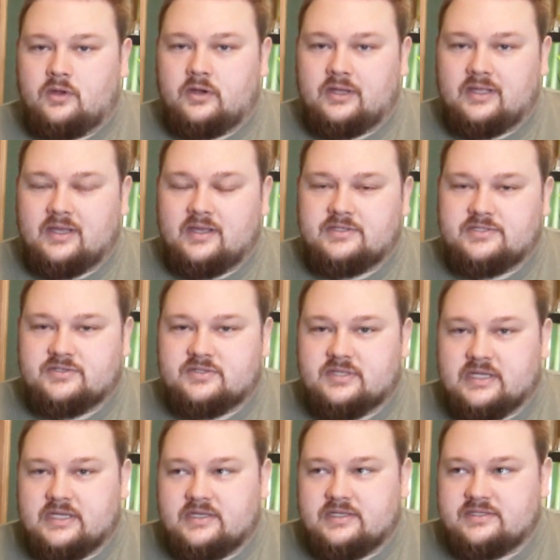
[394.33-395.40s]
Alright guys, so
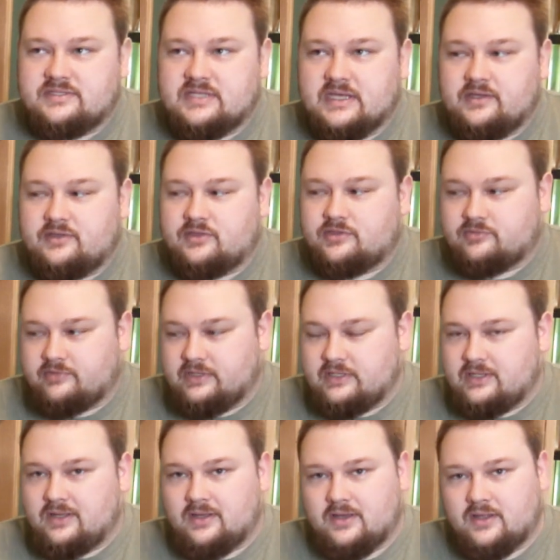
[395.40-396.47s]
today is day
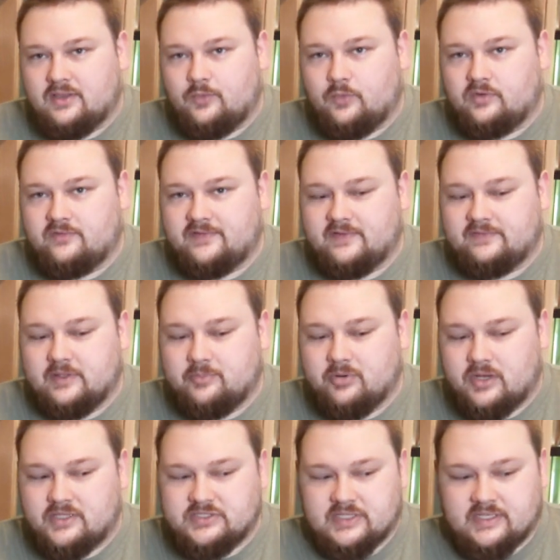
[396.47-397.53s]
3 on the 150
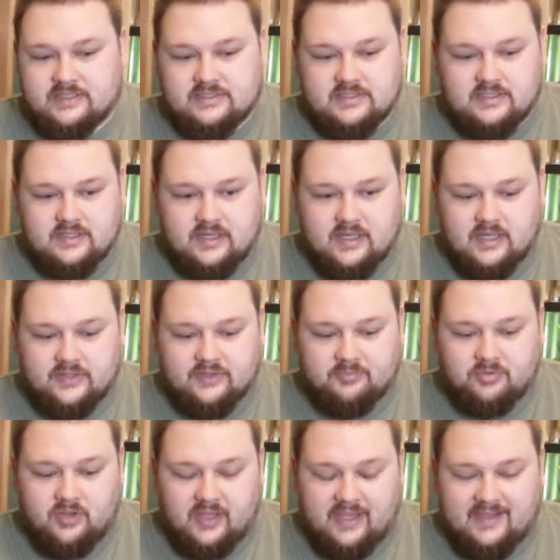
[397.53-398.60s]
project. The
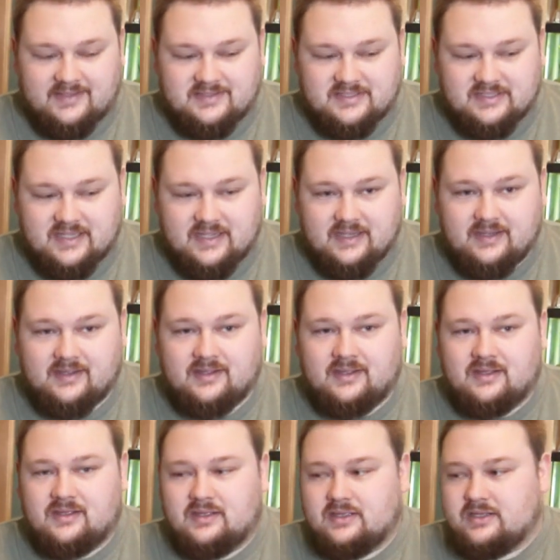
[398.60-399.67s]
plan today
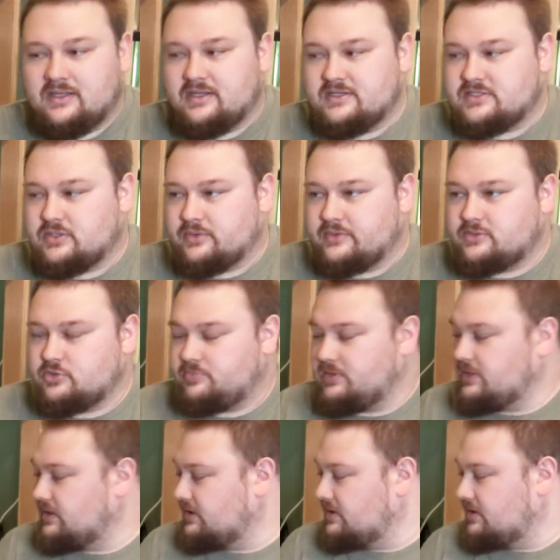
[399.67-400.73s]
is going to
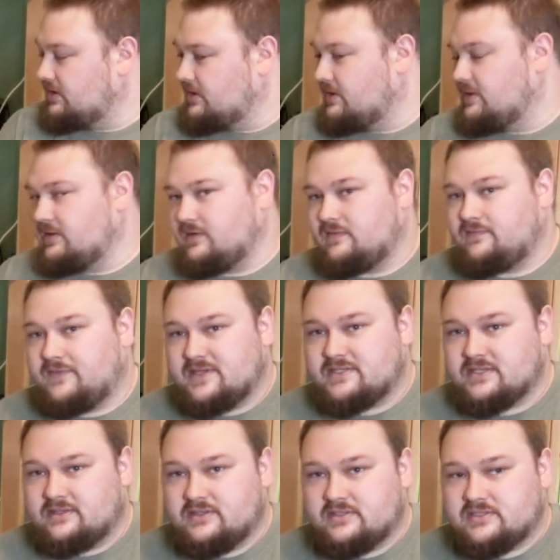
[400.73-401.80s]
be
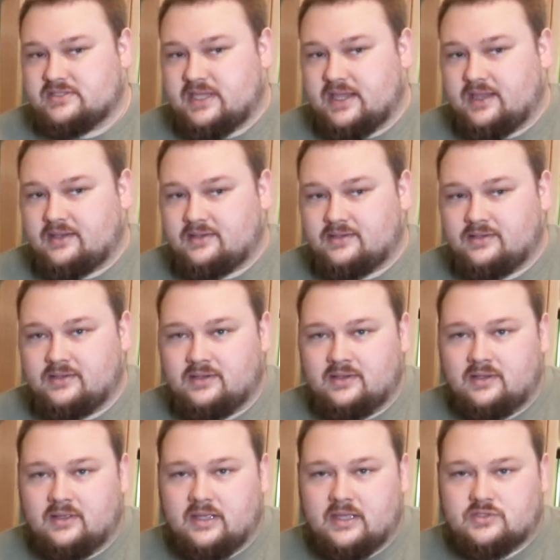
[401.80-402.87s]
fixing the stand
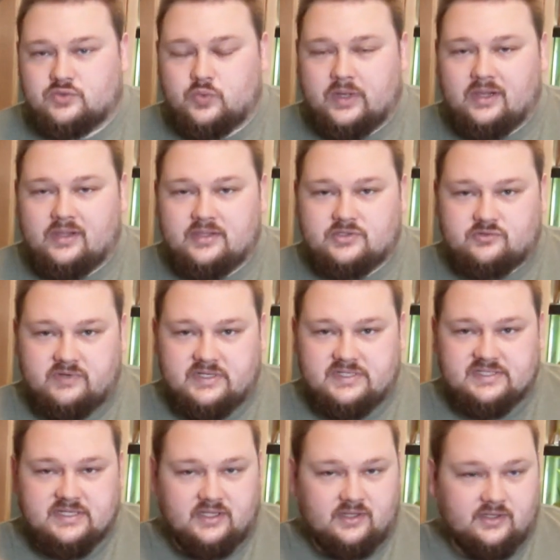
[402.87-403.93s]
as well as
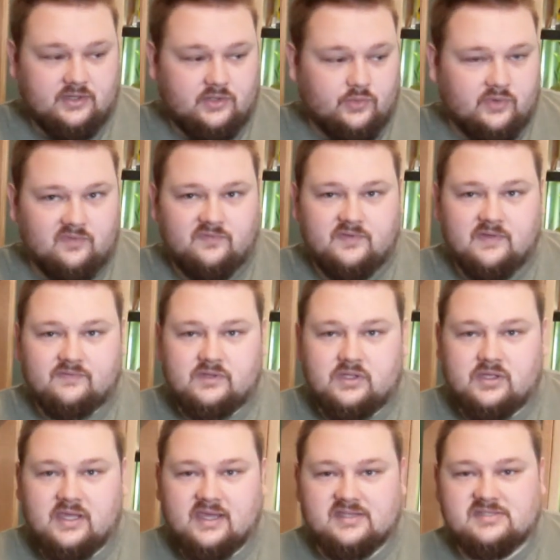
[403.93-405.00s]
resealing the 150.
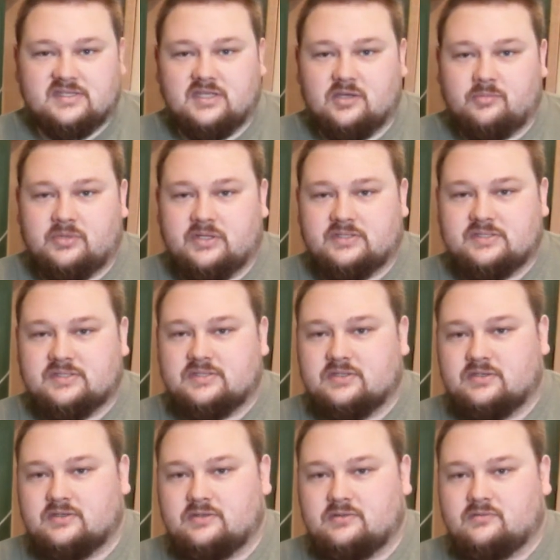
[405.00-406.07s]
You can't see it, but it's
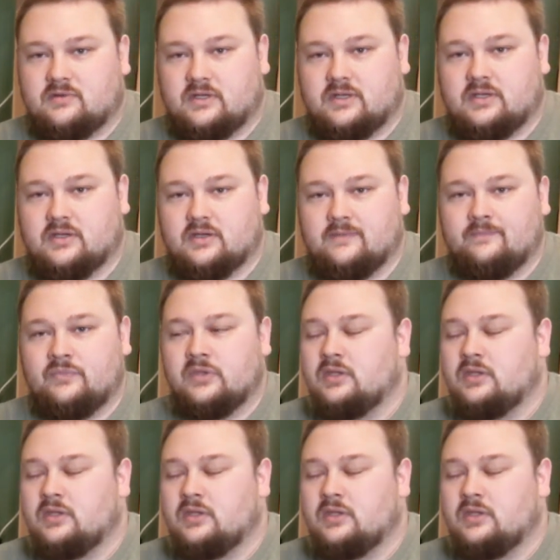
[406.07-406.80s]
right here.